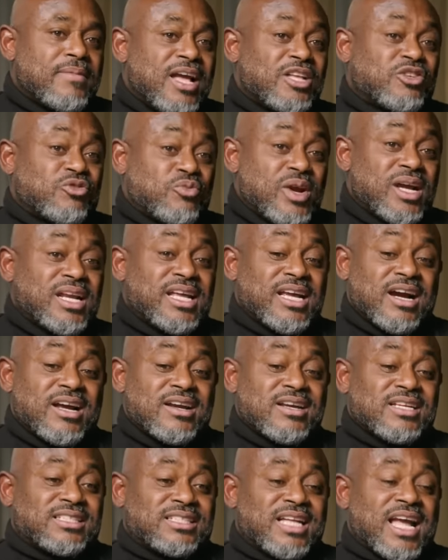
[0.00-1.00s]
It's really
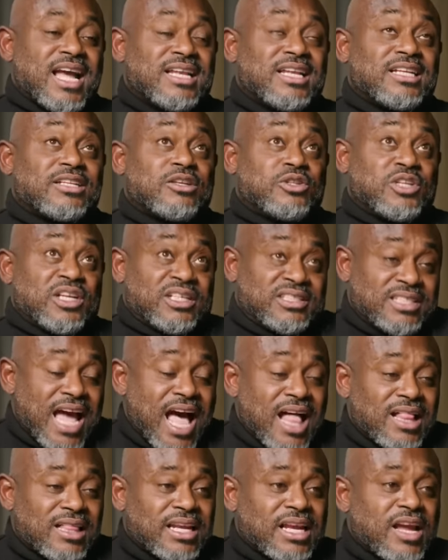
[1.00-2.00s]
understanding the
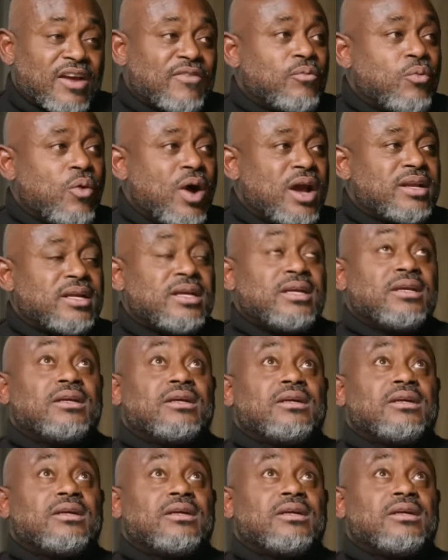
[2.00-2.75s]
totality of what